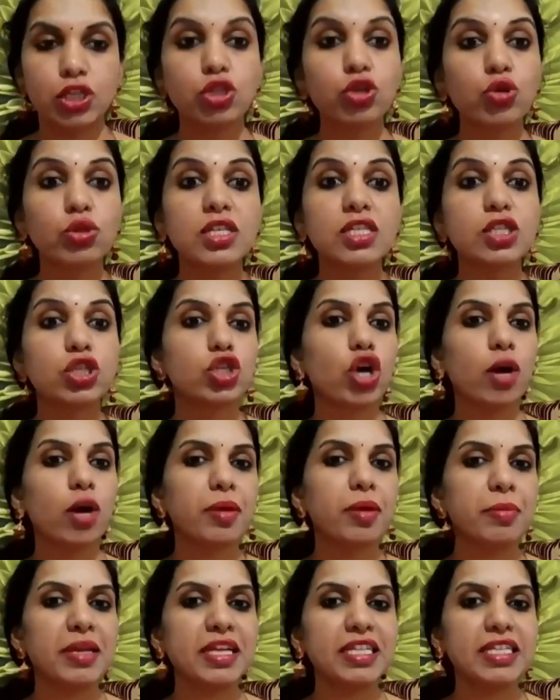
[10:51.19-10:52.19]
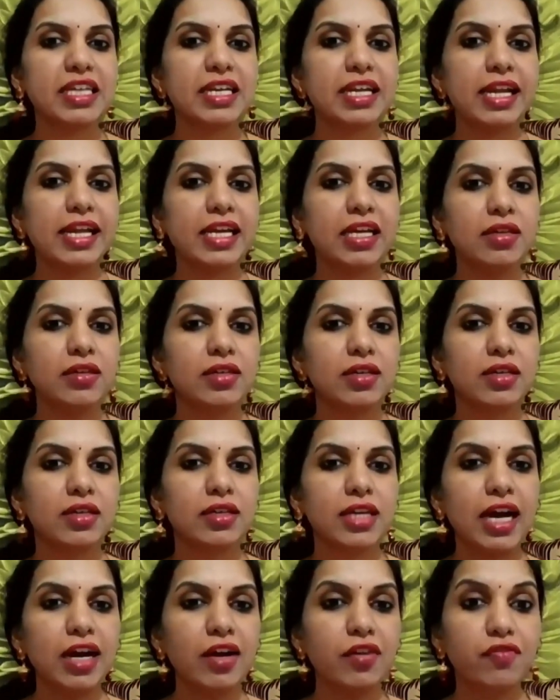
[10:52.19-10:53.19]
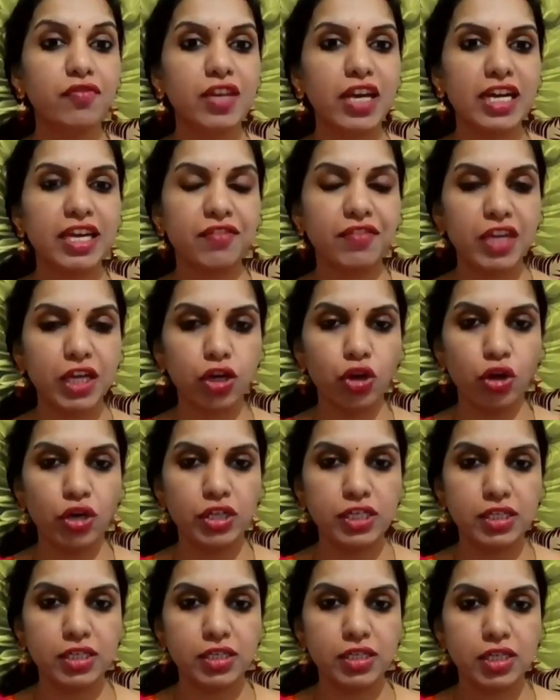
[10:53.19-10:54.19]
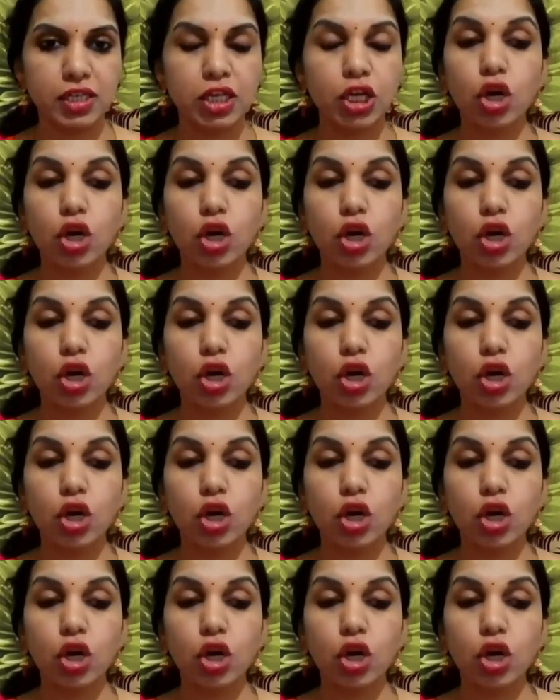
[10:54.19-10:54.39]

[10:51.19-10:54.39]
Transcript: Do this job immediately. Yeah, we are giving an order.